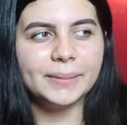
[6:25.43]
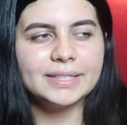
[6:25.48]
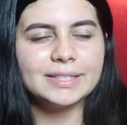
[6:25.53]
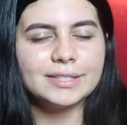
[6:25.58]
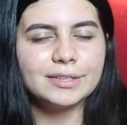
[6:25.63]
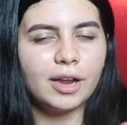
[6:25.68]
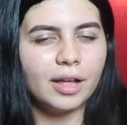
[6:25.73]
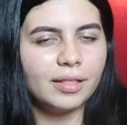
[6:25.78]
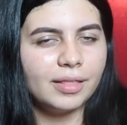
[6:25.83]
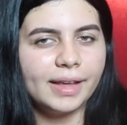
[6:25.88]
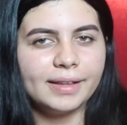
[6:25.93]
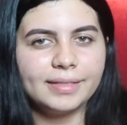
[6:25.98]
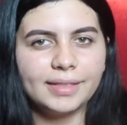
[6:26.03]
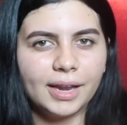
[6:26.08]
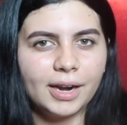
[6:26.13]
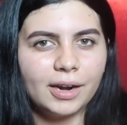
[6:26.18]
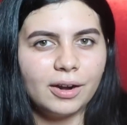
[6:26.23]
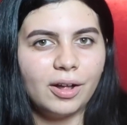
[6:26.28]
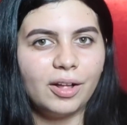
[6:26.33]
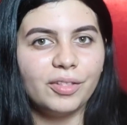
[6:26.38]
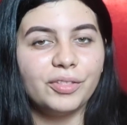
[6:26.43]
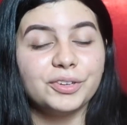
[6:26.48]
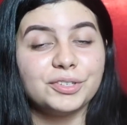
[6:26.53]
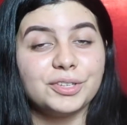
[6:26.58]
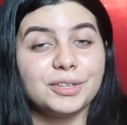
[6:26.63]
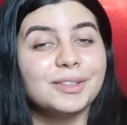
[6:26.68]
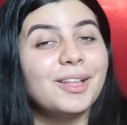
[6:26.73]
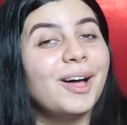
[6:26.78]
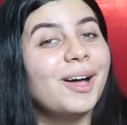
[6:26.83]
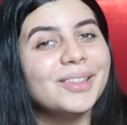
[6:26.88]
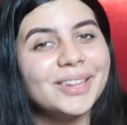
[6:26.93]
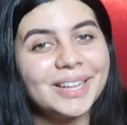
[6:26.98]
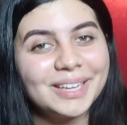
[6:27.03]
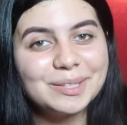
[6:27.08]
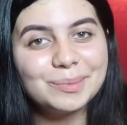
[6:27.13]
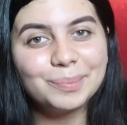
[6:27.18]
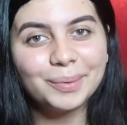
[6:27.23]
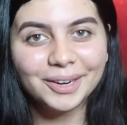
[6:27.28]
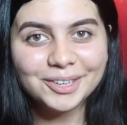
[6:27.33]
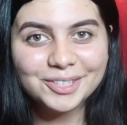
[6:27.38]
It's not like that at all. There's a lot
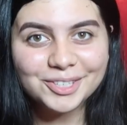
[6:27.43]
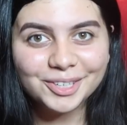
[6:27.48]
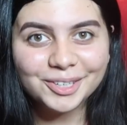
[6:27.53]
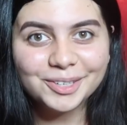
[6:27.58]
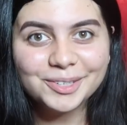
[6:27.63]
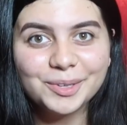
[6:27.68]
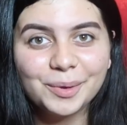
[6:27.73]
less pressure.